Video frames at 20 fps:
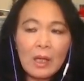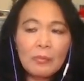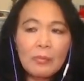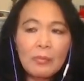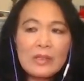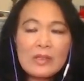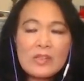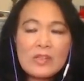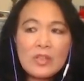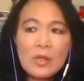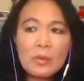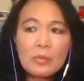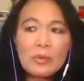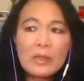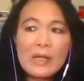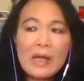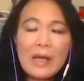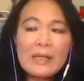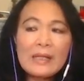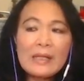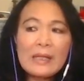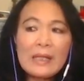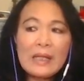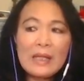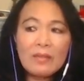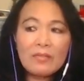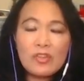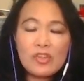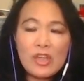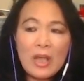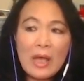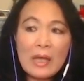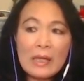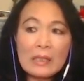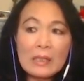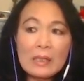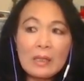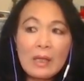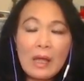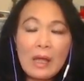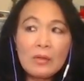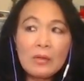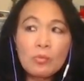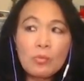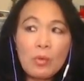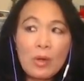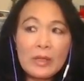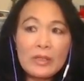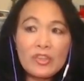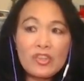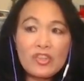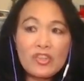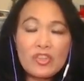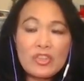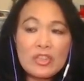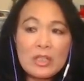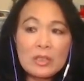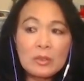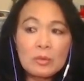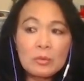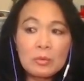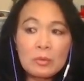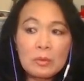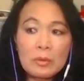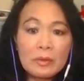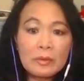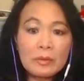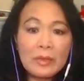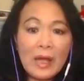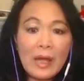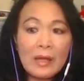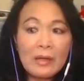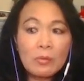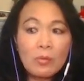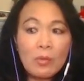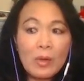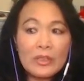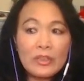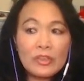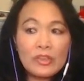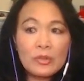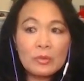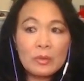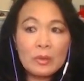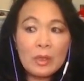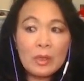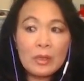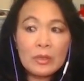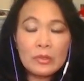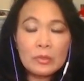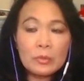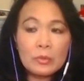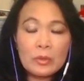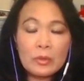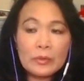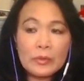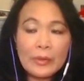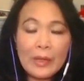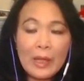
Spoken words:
But so when I leave China, I wanted to see the world. I wanted to learn the world.